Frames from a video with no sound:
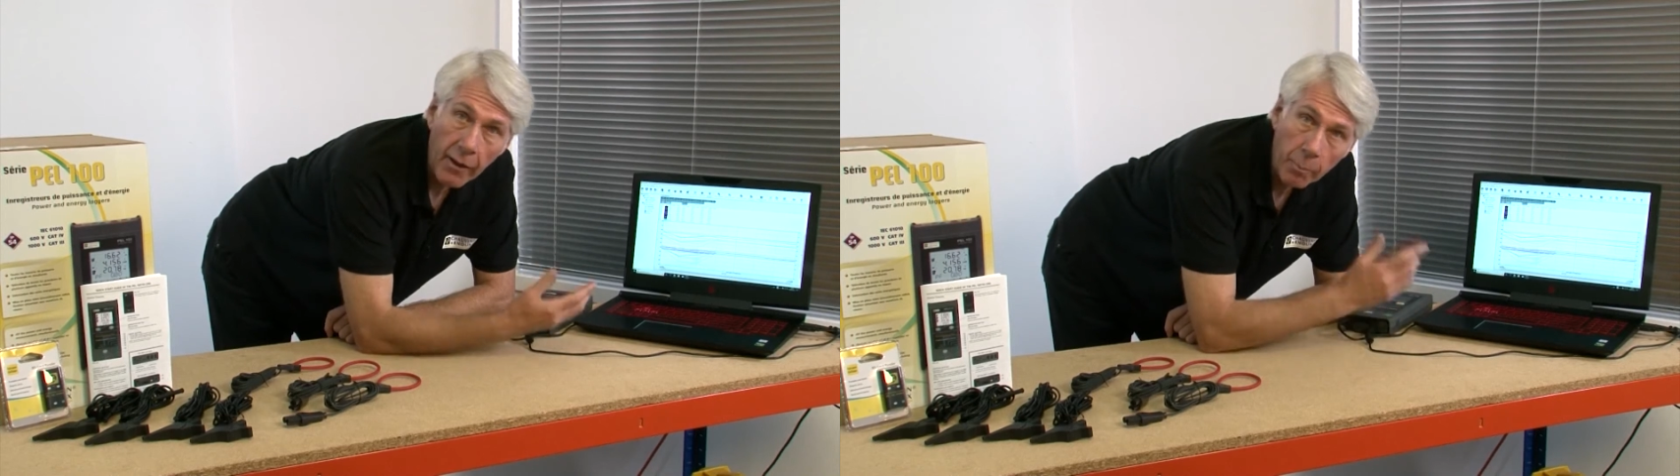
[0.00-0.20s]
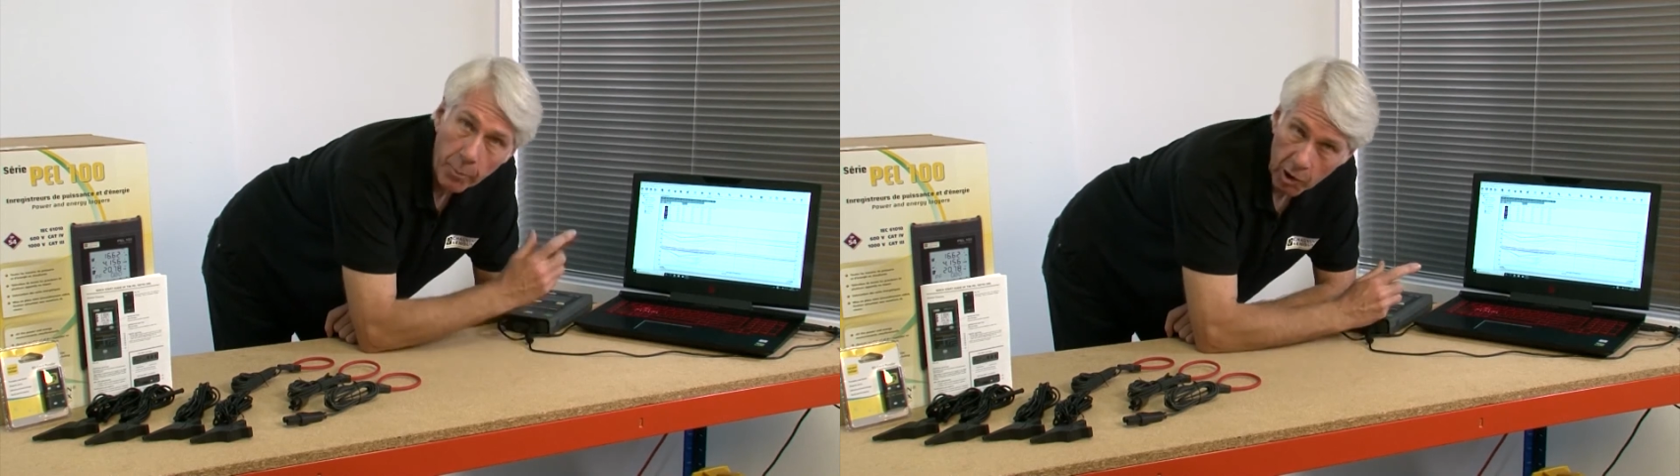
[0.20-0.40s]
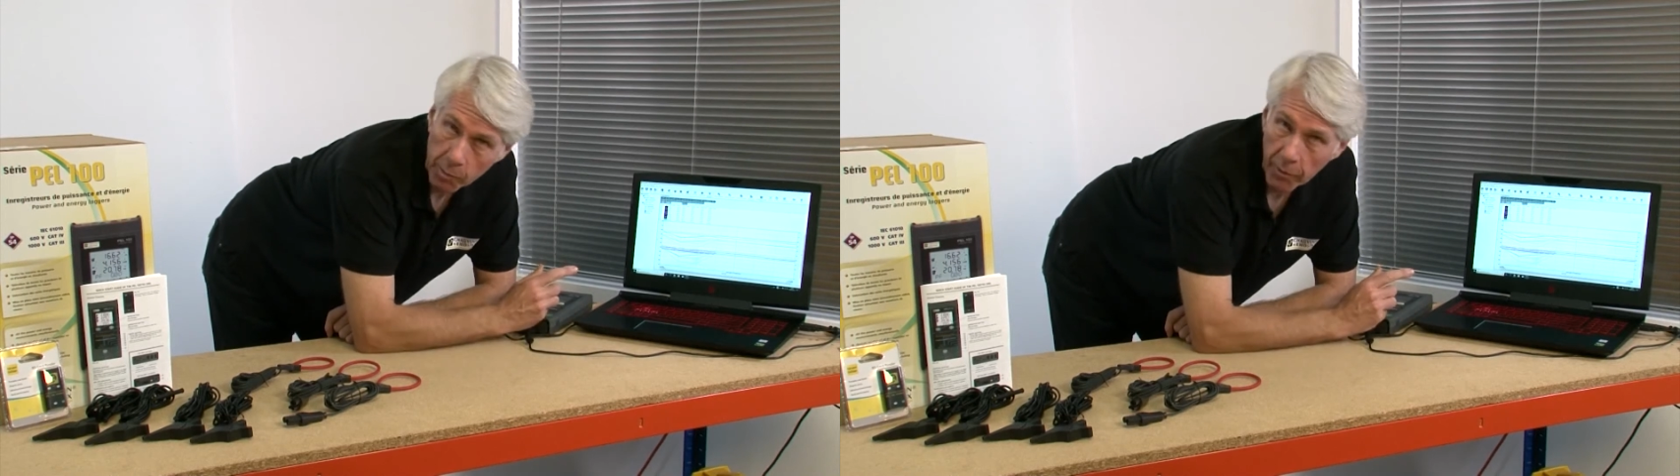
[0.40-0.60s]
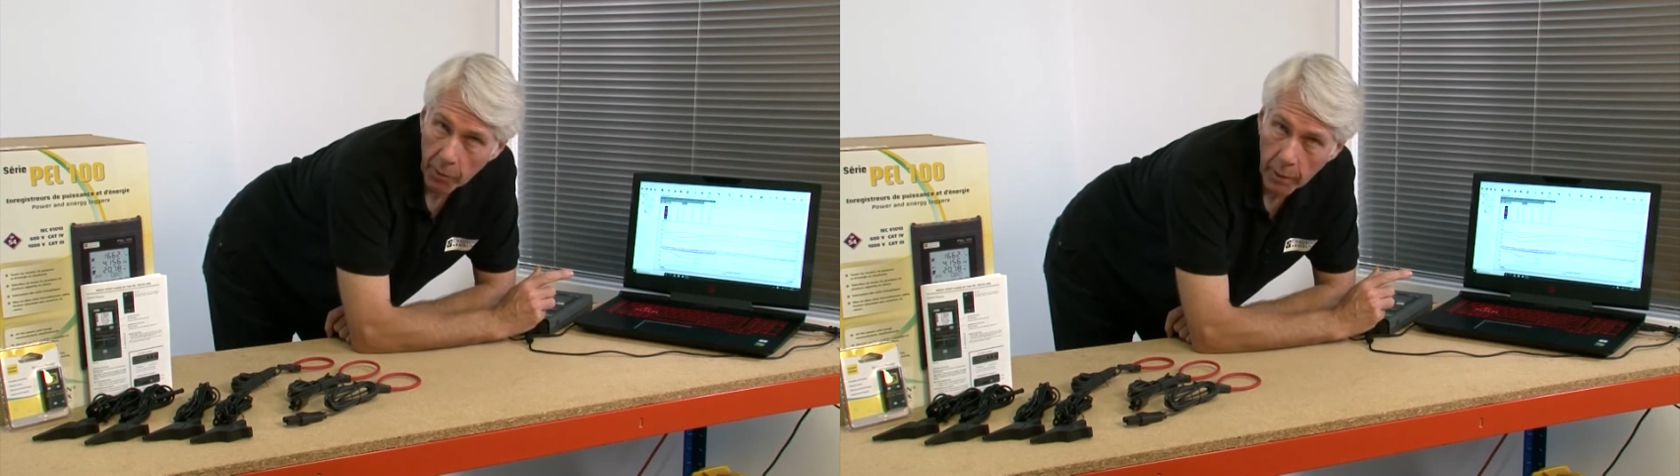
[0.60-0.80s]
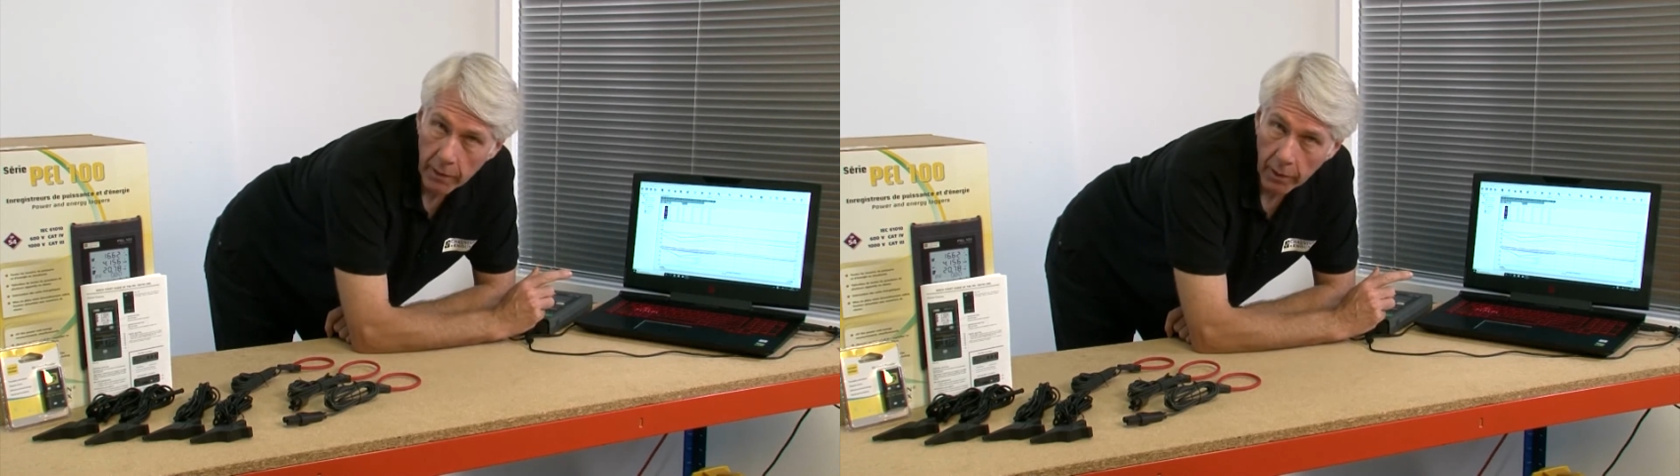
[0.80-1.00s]
at the bottom of the
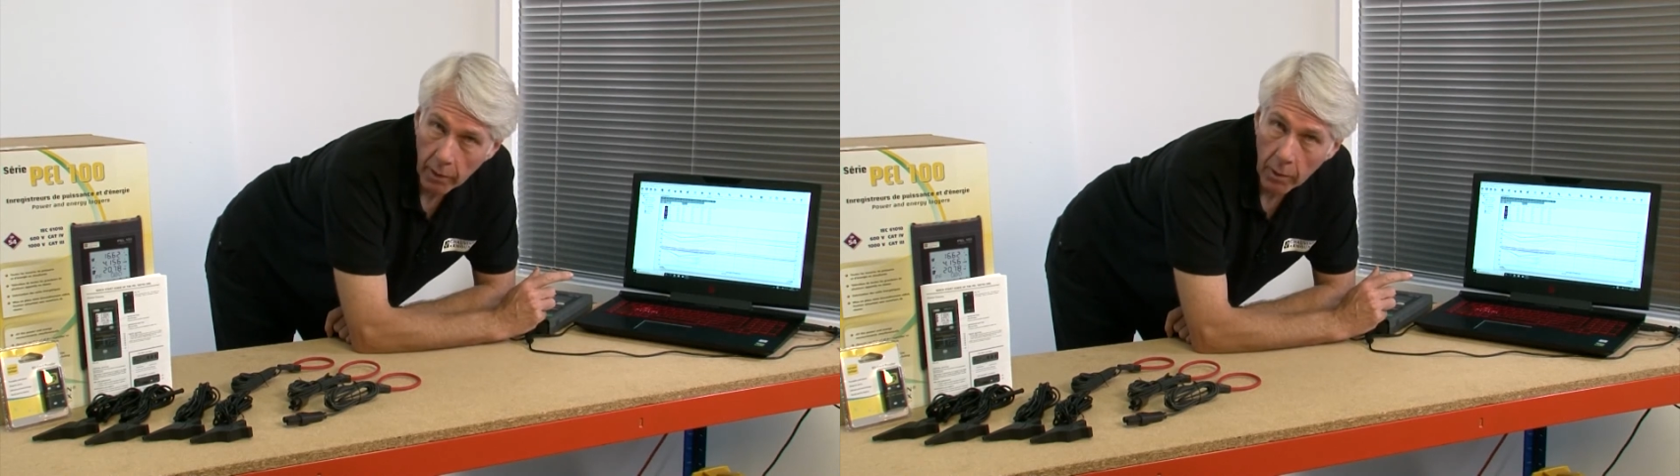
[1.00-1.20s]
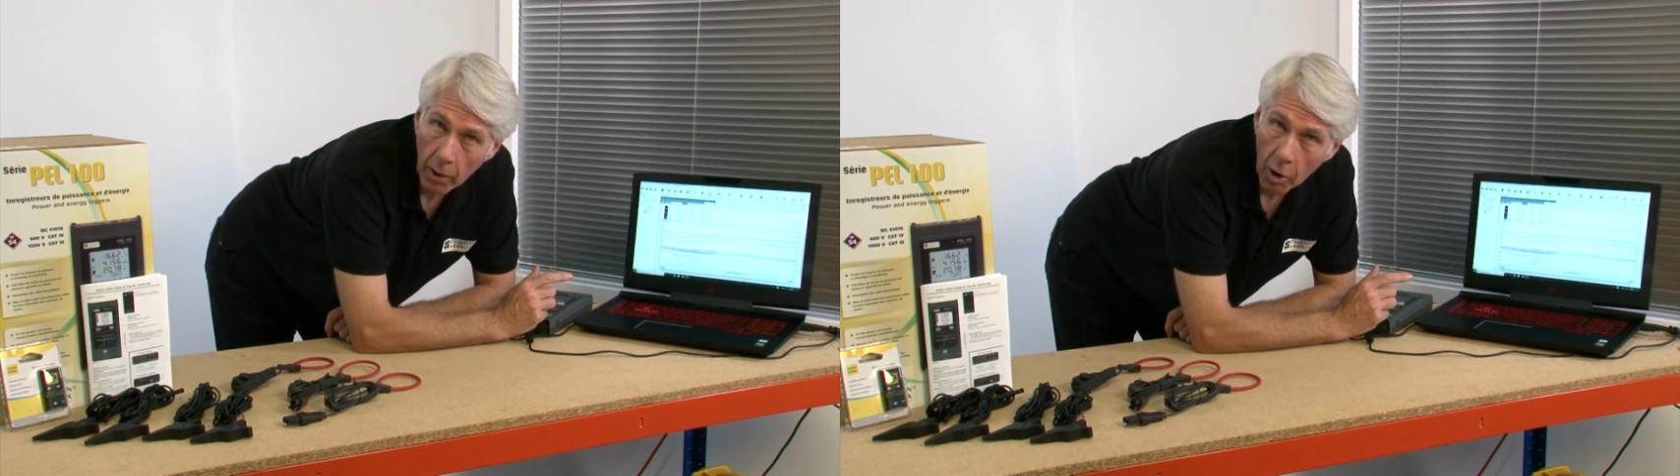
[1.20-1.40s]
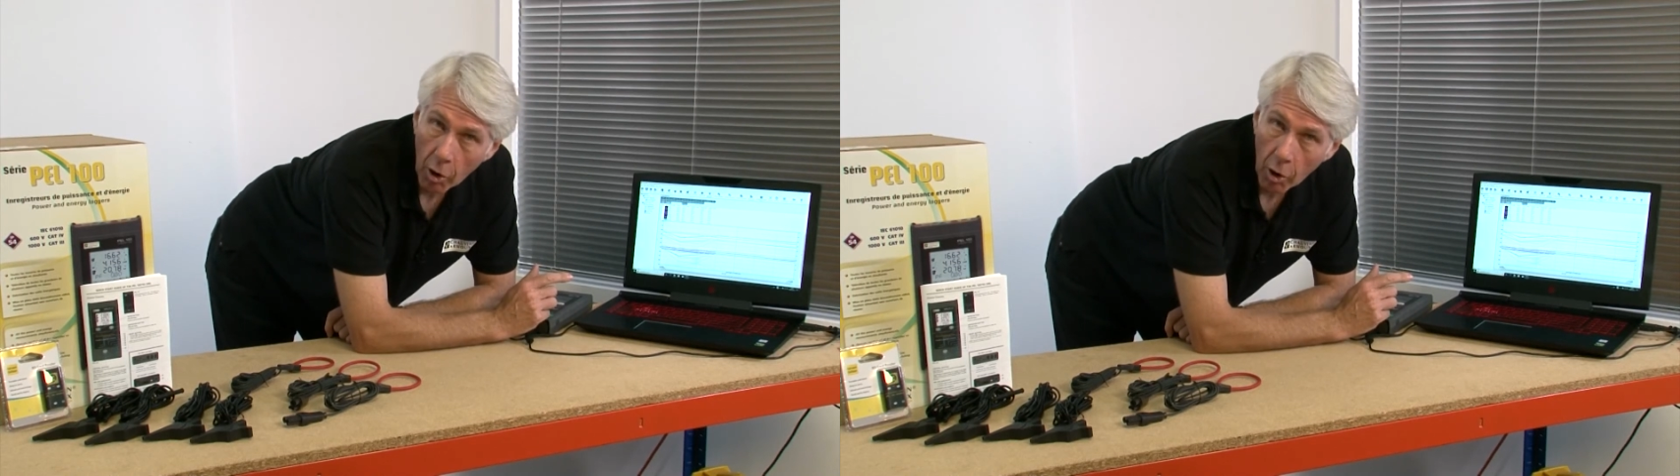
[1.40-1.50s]
window